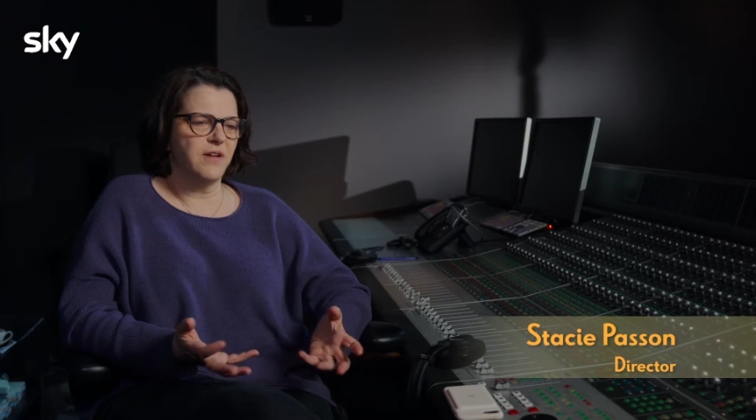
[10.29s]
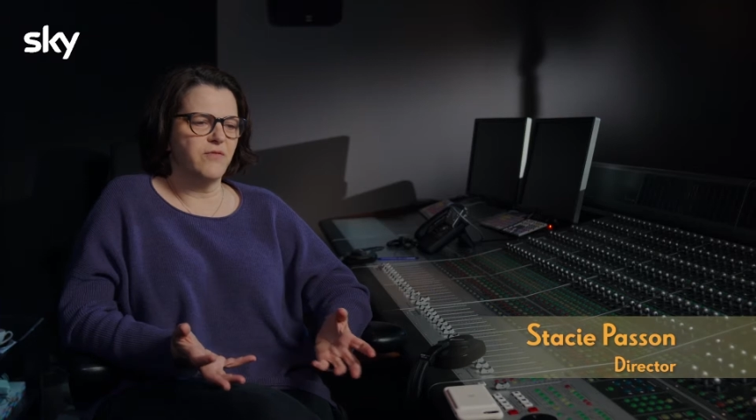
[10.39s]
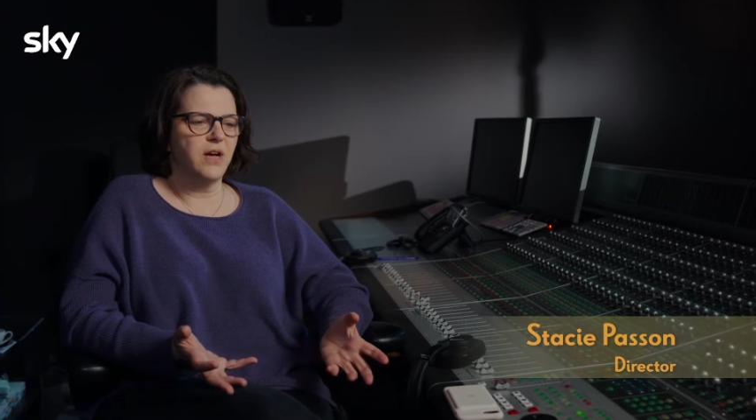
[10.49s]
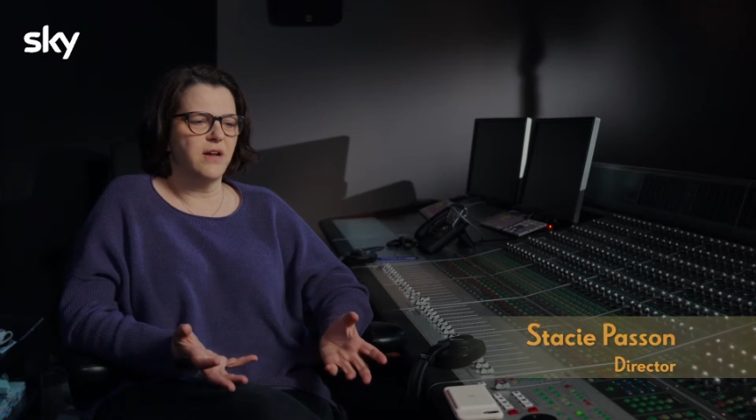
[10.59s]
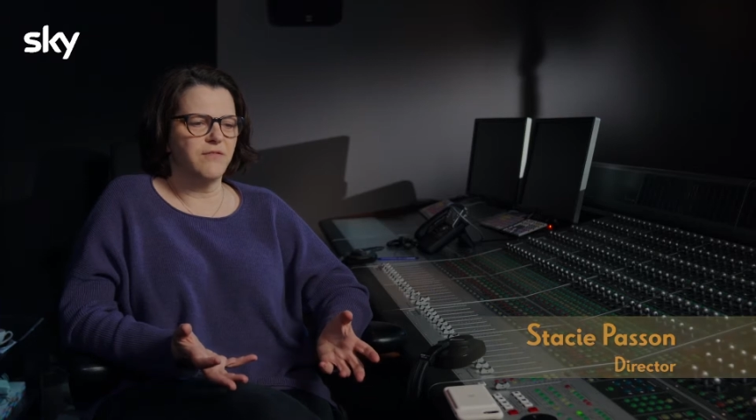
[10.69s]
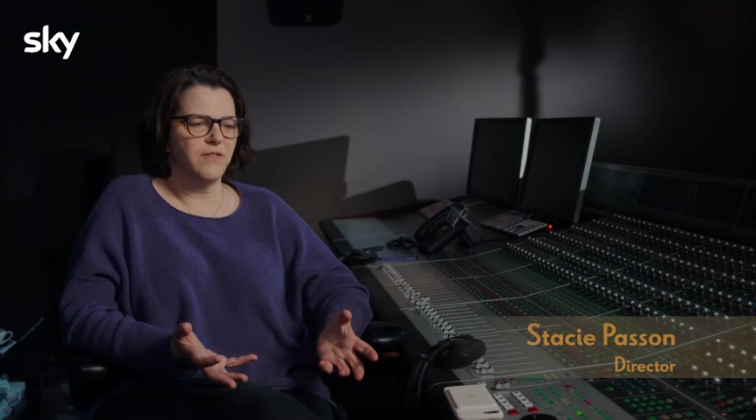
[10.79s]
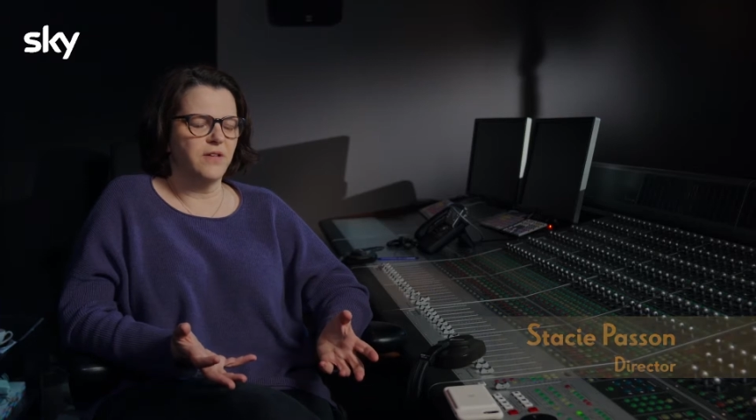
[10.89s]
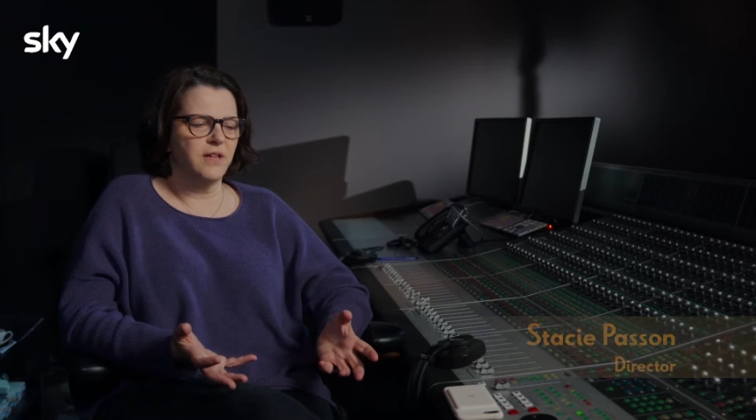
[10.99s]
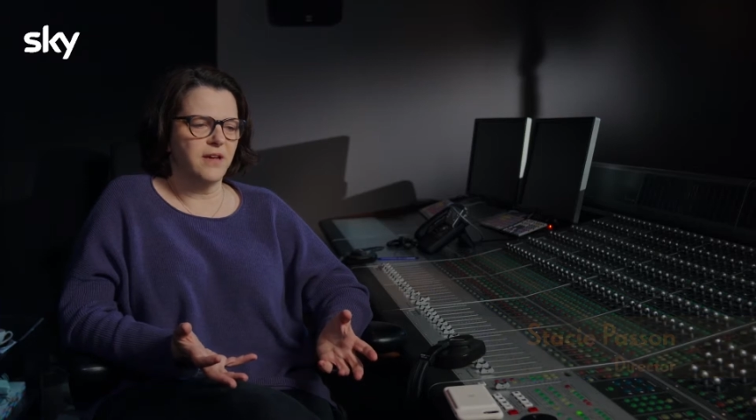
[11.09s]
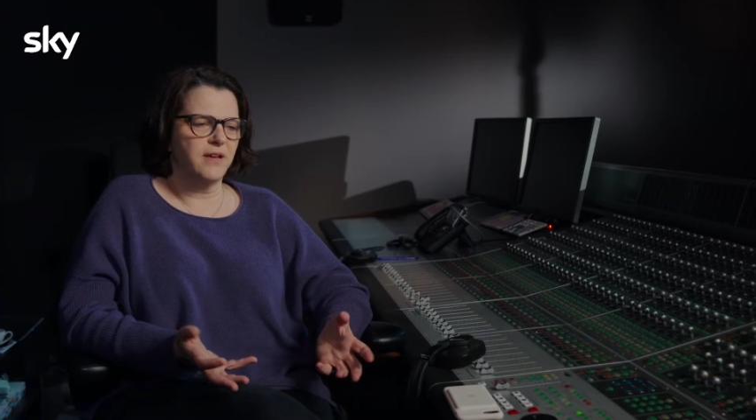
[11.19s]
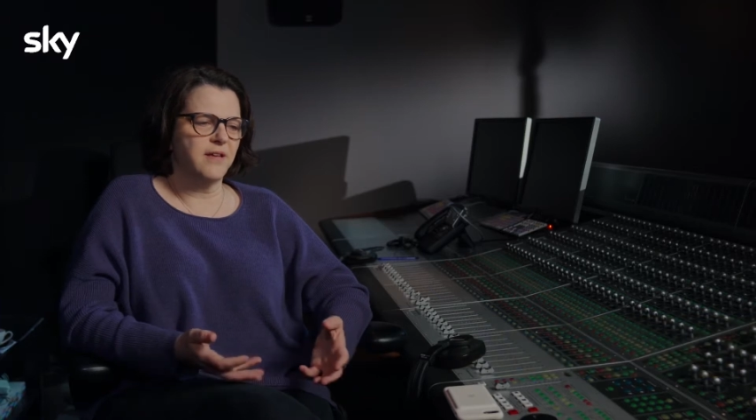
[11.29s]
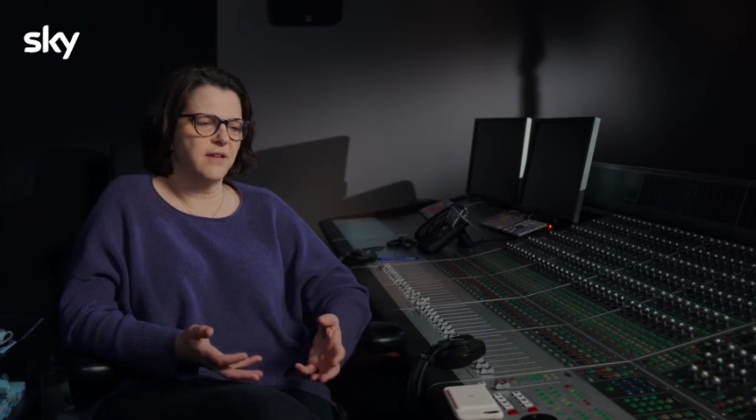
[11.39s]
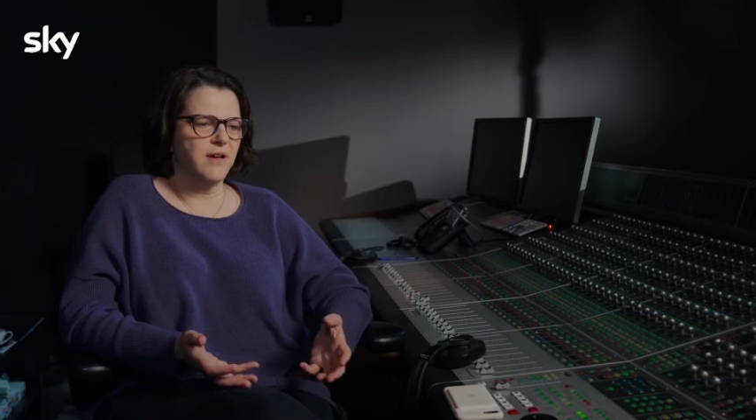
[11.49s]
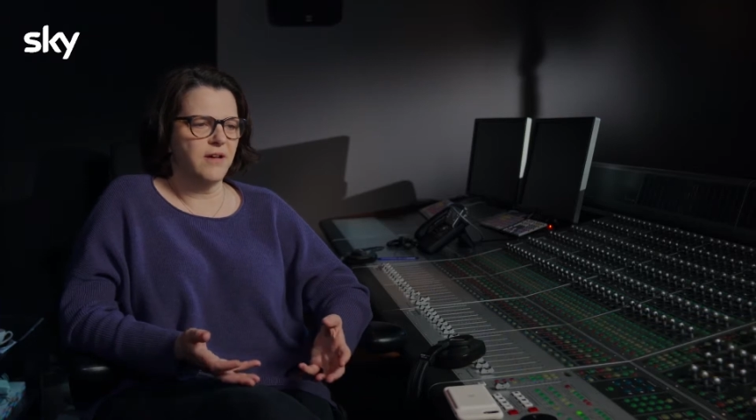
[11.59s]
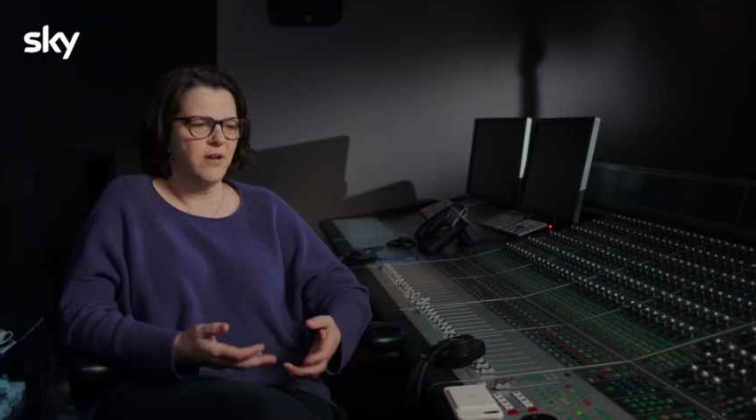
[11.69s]
We kind of felt like,
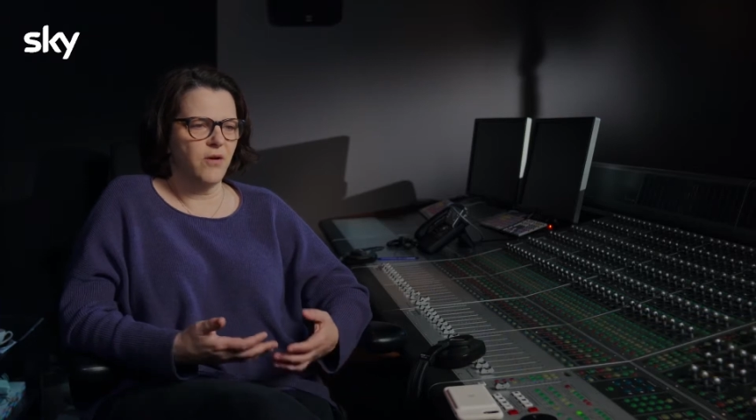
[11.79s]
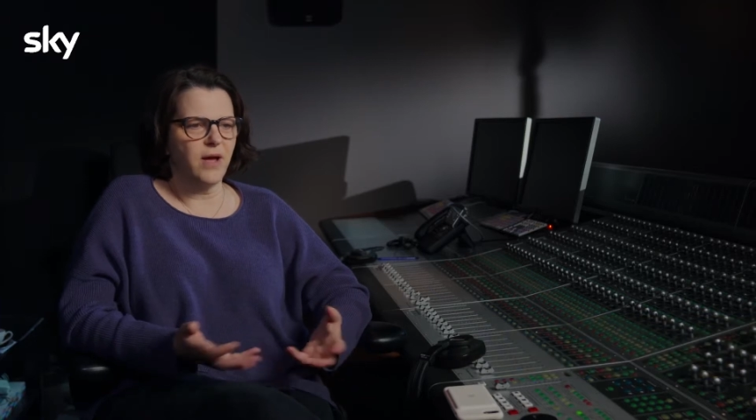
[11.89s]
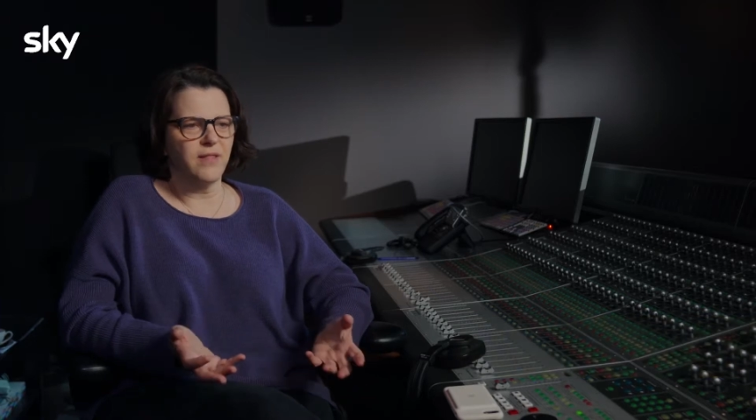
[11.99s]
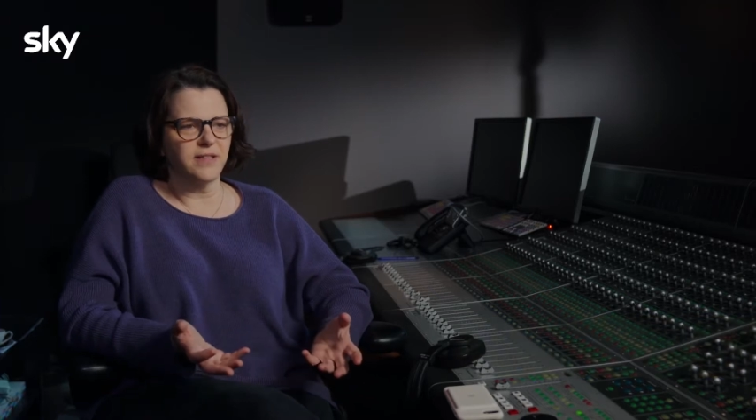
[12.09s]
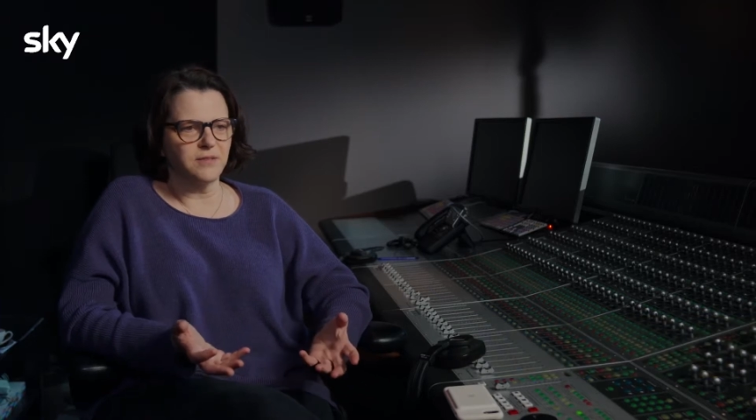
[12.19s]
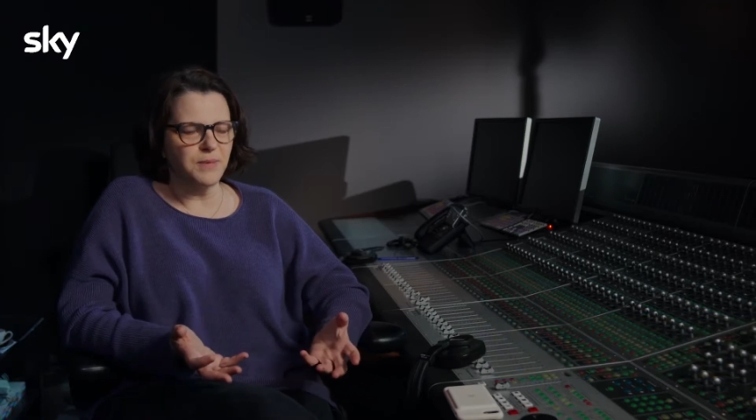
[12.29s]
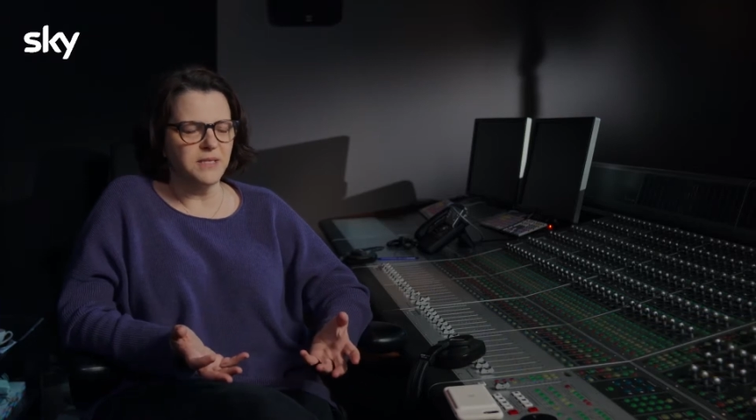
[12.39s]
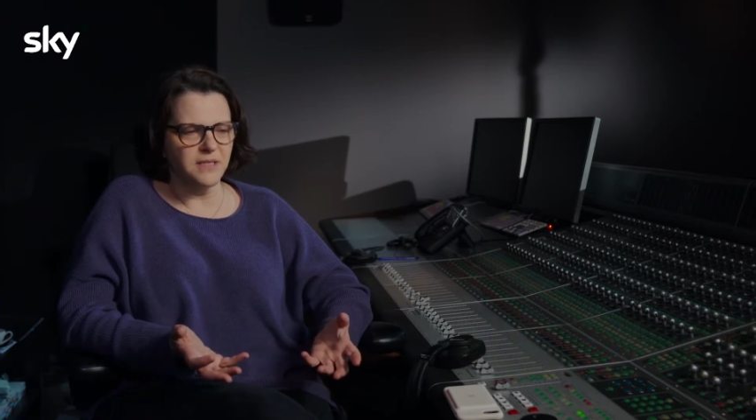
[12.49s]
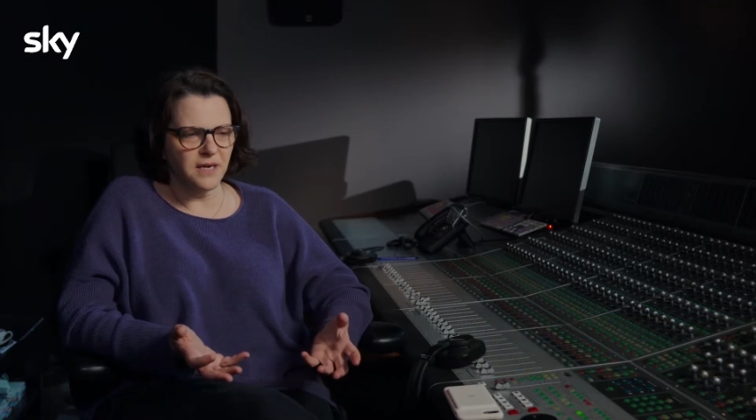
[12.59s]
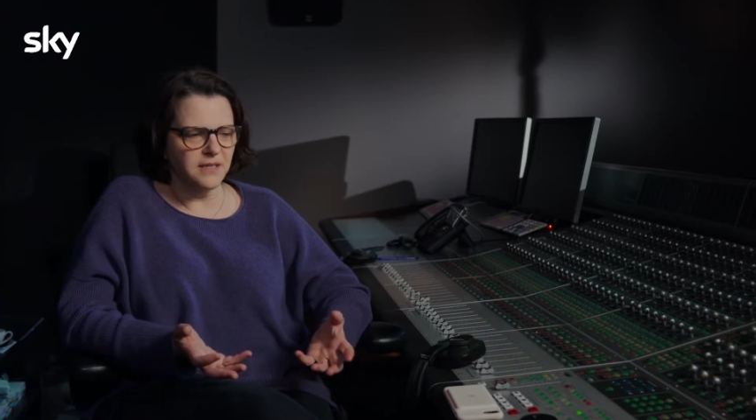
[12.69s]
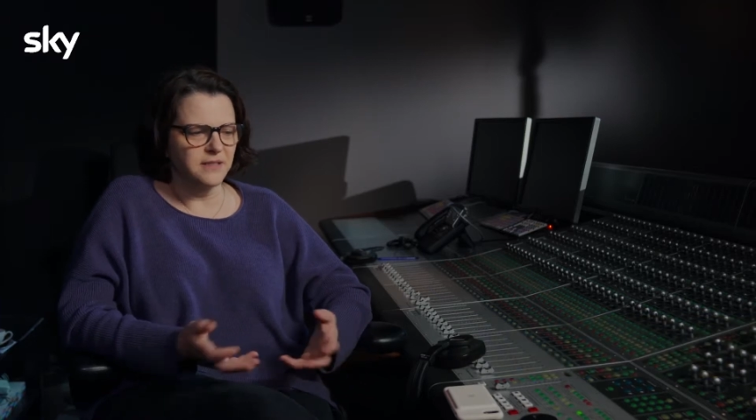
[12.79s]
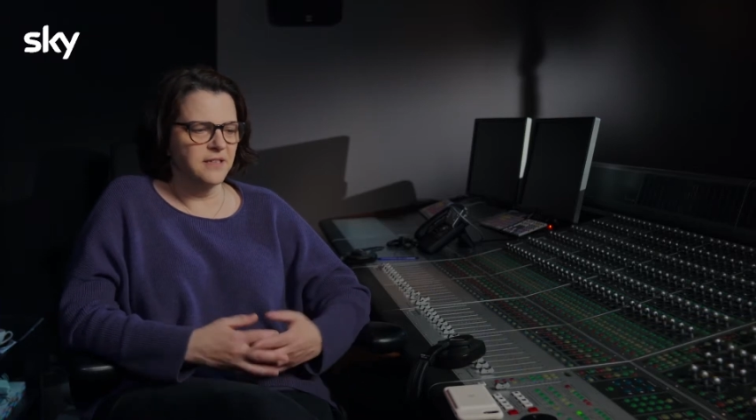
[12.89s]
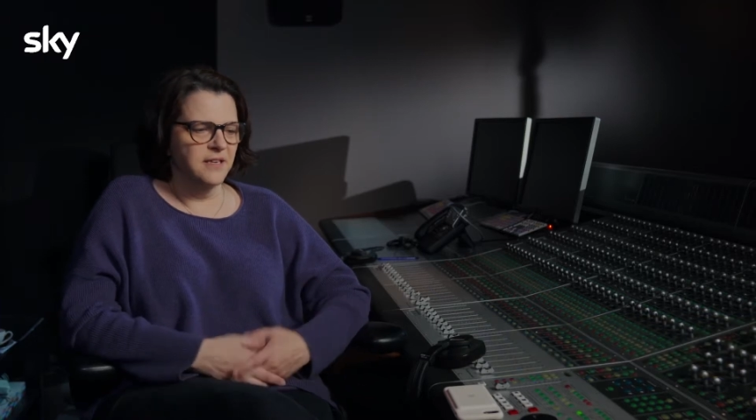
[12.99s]
okay, that's been done.